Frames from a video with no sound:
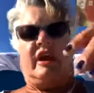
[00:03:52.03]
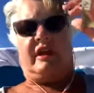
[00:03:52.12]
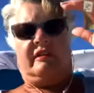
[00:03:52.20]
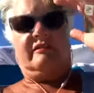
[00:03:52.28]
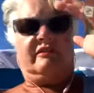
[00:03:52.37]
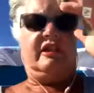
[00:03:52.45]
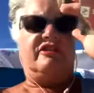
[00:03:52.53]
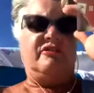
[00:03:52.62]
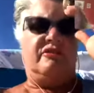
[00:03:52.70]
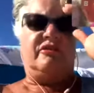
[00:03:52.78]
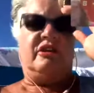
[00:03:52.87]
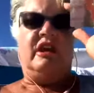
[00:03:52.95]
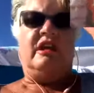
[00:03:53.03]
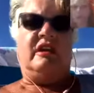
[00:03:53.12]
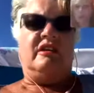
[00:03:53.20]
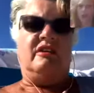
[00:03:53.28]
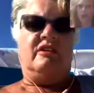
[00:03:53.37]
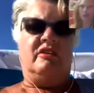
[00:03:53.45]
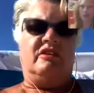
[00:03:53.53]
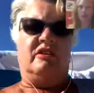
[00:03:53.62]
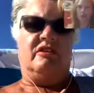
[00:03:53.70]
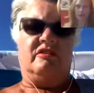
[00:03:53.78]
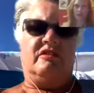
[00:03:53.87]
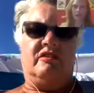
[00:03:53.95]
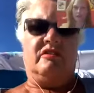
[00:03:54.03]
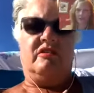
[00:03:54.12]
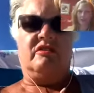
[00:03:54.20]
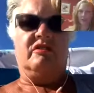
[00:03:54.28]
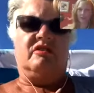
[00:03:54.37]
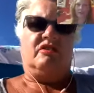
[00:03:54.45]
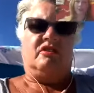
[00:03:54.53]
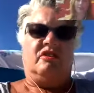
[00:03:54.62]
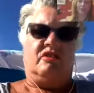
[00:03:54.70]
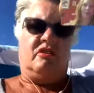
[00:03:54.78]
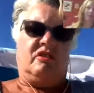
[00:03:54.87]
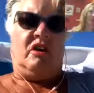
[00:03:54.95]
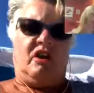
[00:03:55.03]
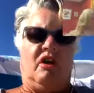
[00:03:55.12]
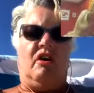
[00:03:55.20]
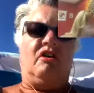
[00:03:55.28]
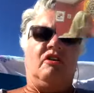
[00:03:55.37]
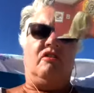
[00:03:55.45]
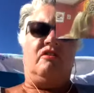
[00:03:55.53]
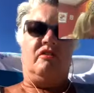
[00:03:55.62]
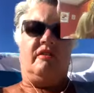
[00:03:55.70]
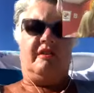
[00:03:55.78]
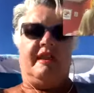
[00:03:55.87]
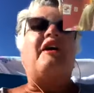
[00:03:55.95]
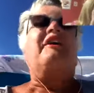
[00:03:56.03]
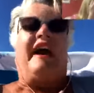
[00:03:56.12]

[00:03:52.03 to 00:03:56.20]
I don't know because I switched too, so but I hear you. I hear you